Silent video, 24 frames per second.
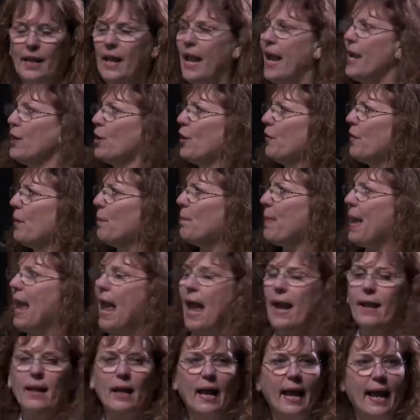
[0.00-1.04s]
And on the
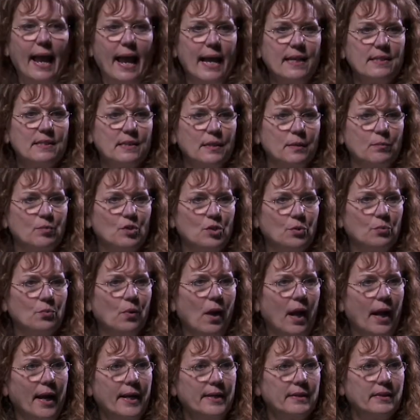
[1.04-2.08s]
back, I ask them to
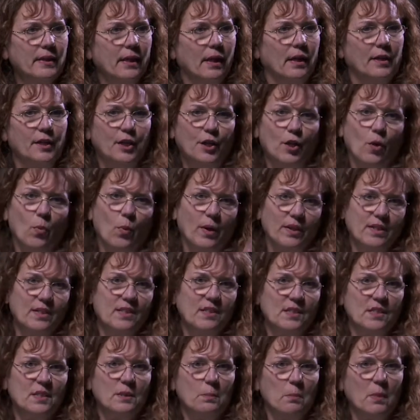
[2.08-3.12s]
write, you know, what does
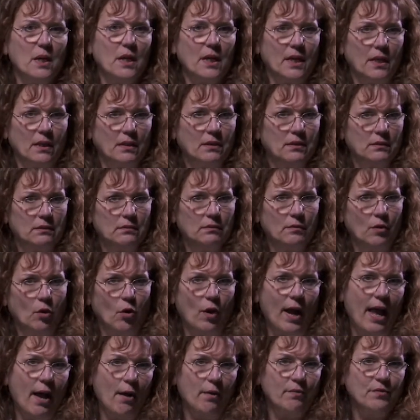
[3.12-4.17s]
this mean? Or
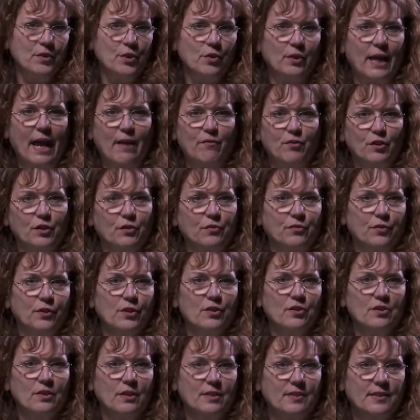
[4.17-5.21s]
how have you, after the
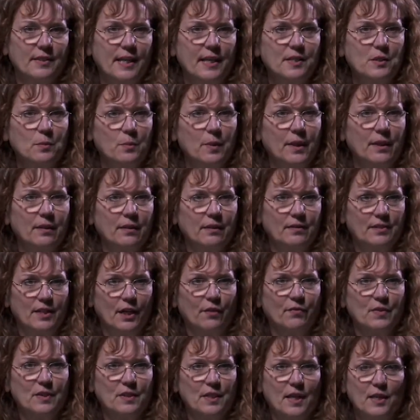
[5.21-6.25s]
first assessment,
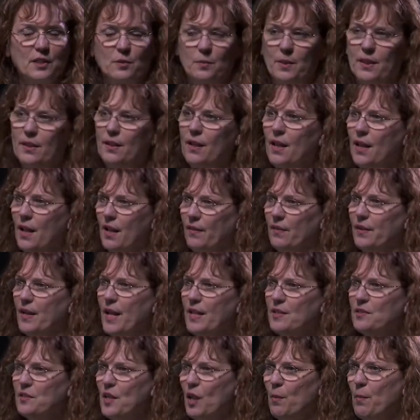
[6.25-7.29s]
self-assessment, the
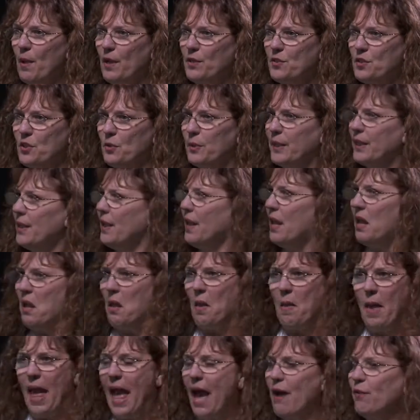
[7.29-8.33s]
next time I do it,
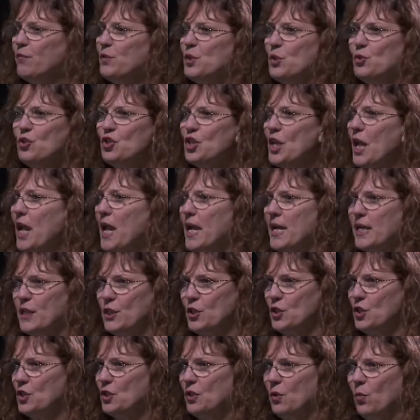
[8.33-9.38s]
how have you
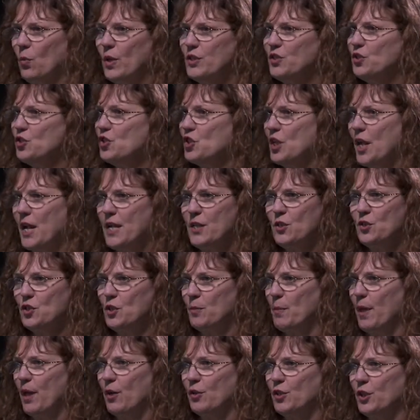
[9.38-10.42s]
changed? What's changed
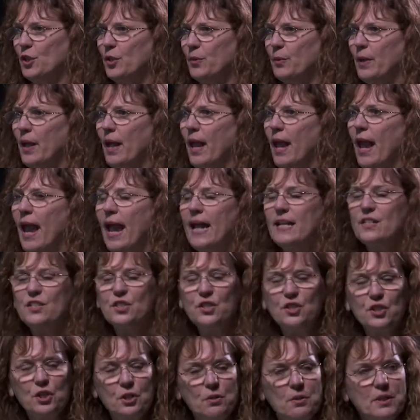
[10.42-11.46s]
about you? And
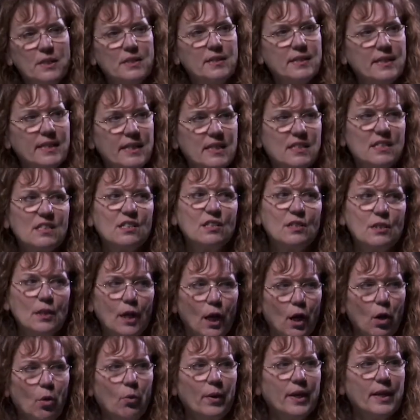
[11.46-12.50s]
students get
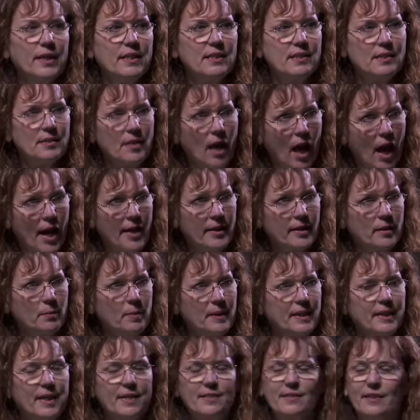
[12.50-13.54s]
so excited
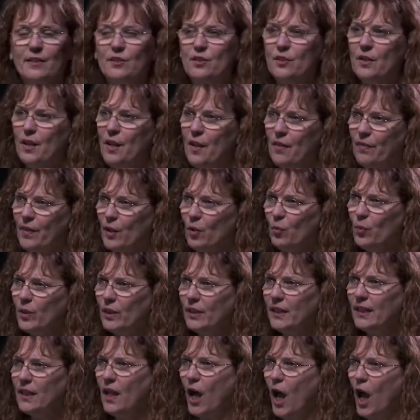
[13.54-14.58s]
because they're
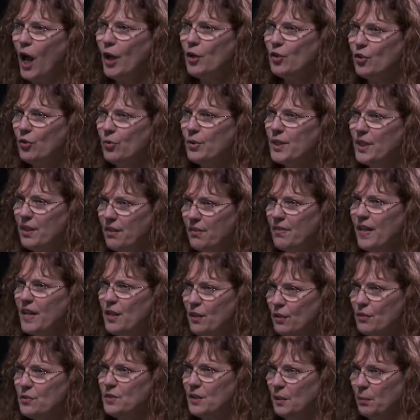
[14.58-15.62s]
really concrete
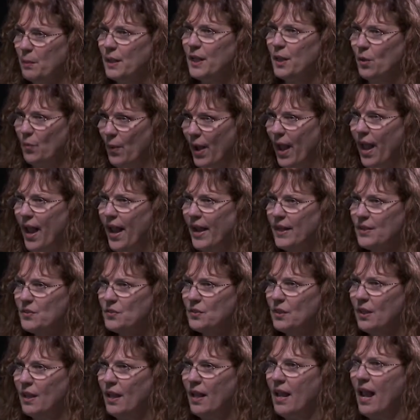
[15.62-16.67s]
thinkers in many
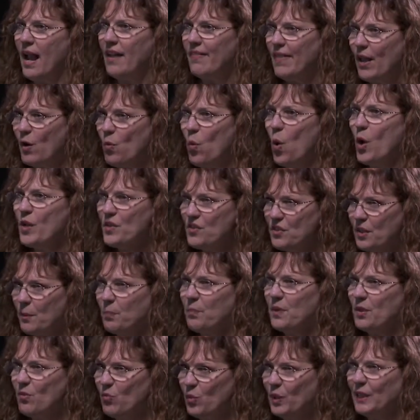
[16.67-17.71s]
ways. And they want
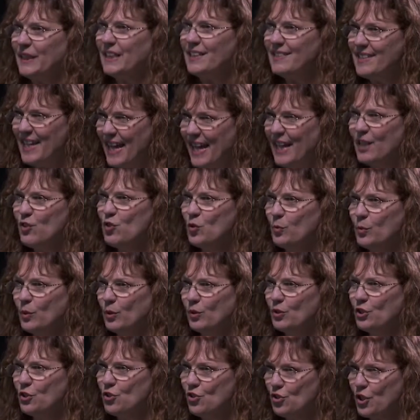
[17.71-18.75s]
something really tangible
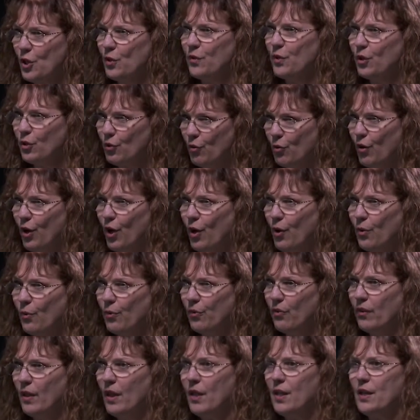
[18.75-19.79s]
to show their
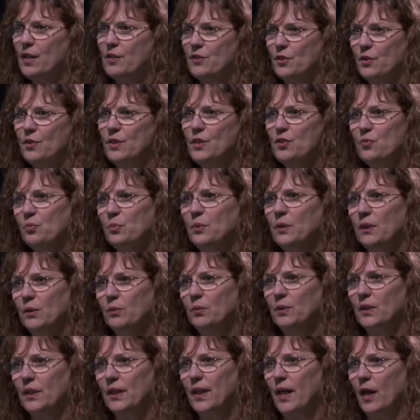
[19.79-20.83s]
growth. So this really,
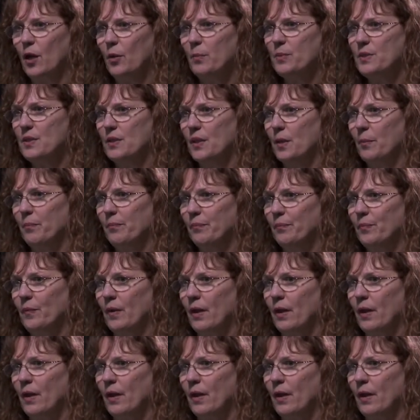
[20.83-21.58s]
really helps them.